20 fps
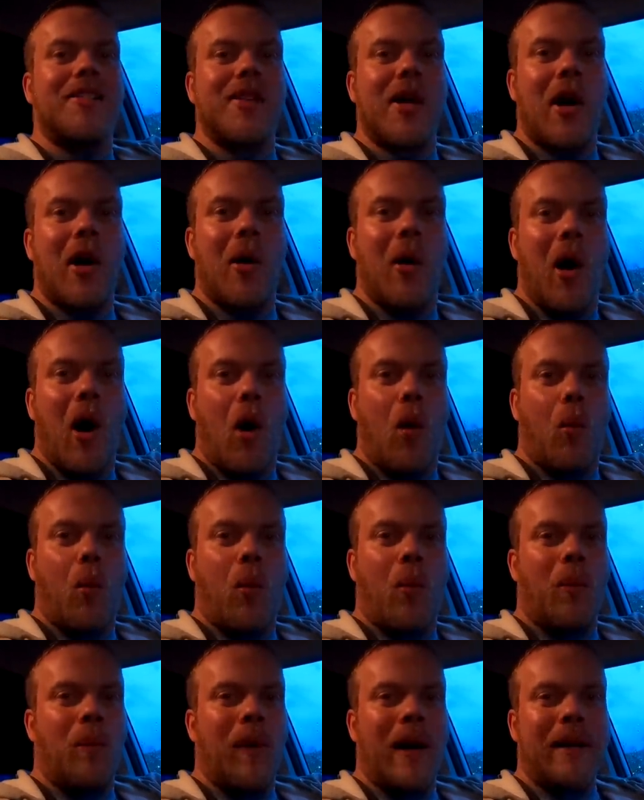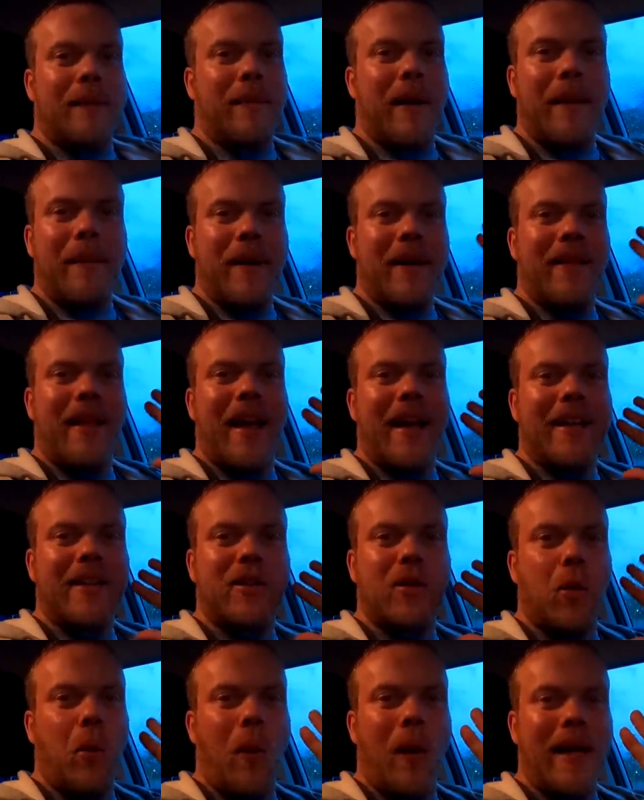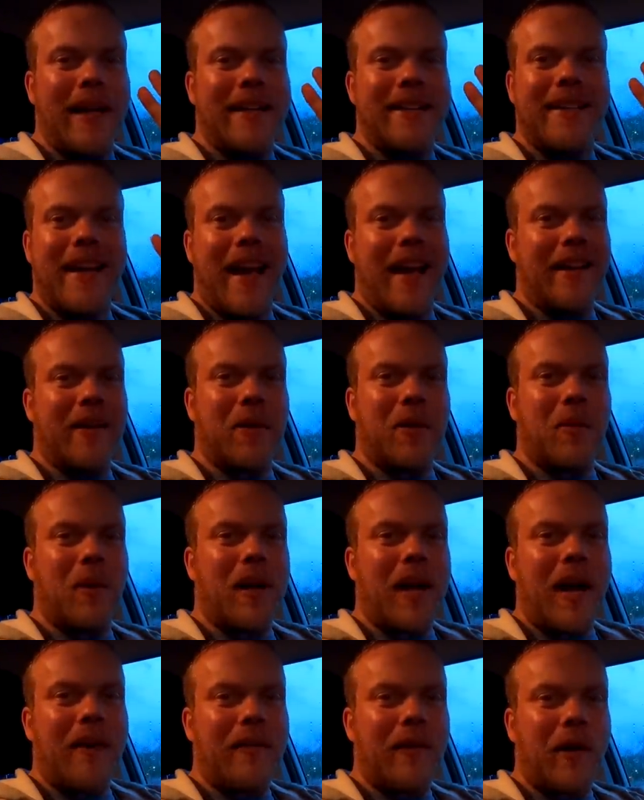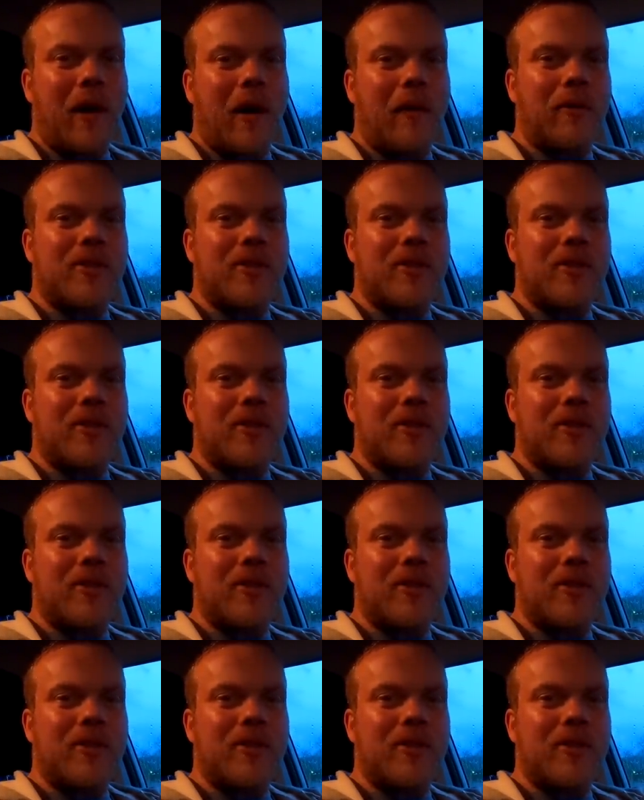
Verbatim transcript: So, like maybe like twenty ten or whatever,